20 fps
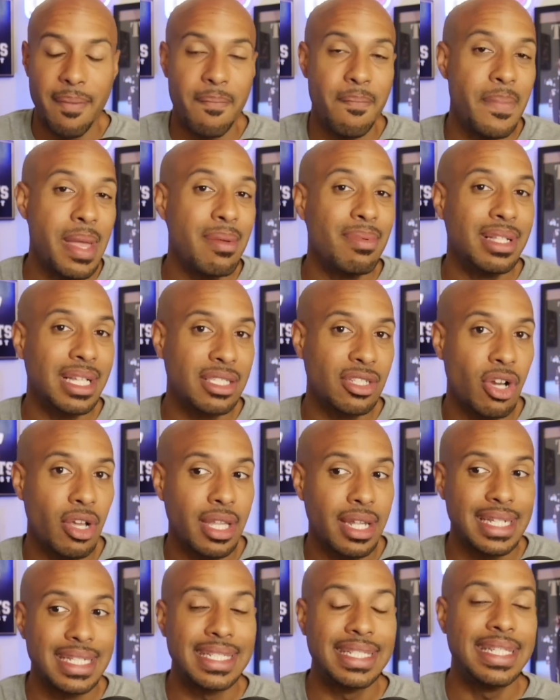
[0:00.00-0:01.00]
maybe let's
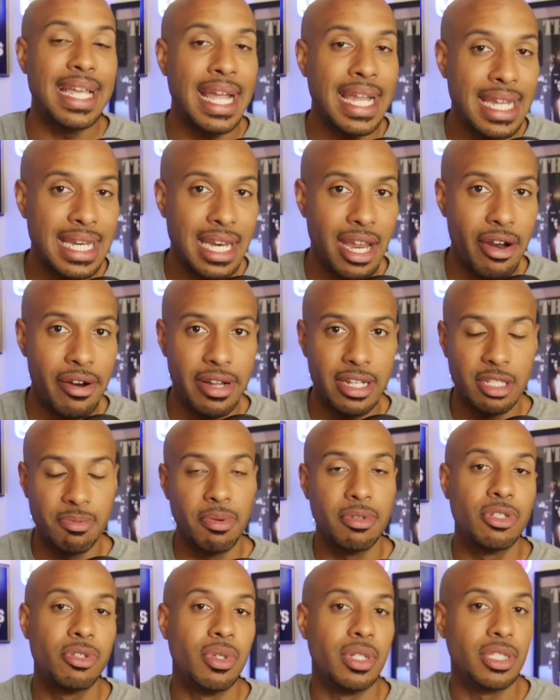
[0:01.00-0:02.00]
call it a secondary as
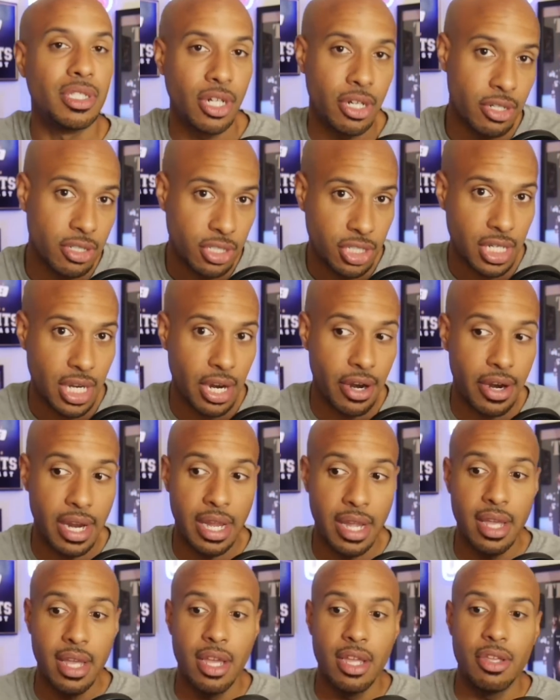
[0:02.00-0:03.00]
opposed to a
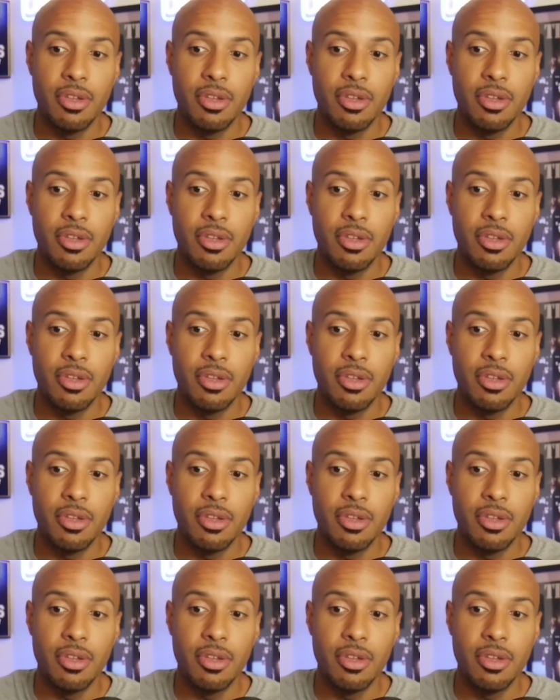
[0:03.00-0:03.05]
tertiary